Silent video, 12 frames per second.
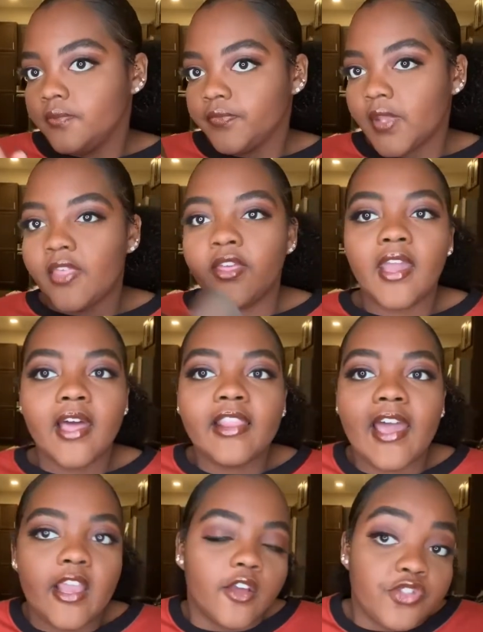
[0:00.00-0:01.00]
I think I
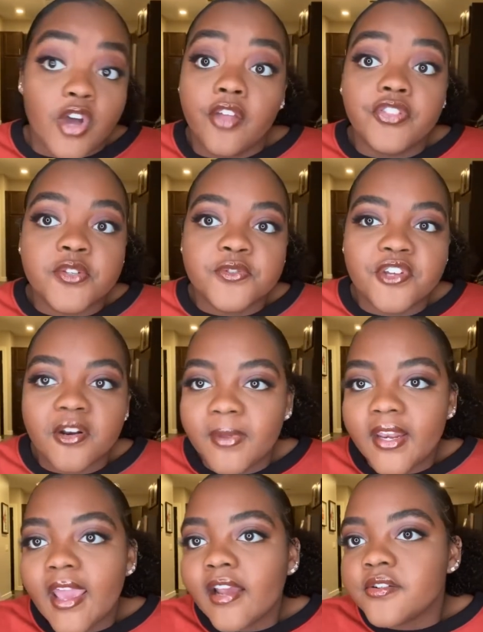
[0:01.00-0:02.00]
like thought this was gonna be
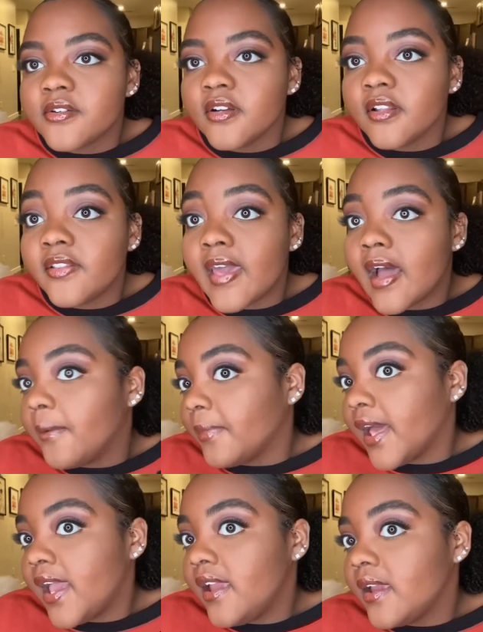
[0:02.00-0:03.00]
natural and now I'm
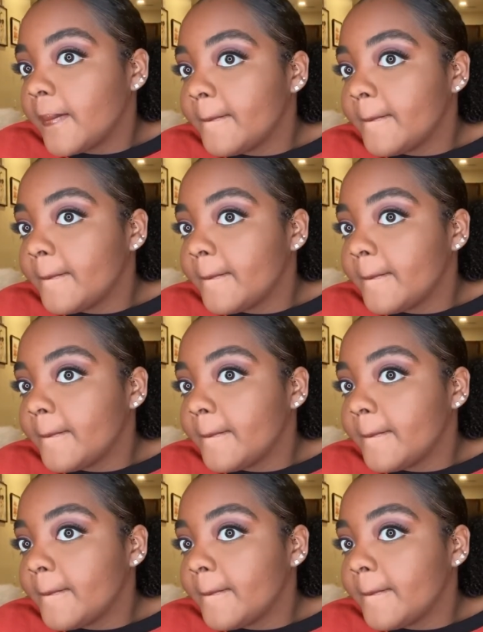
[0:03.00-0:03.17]
like,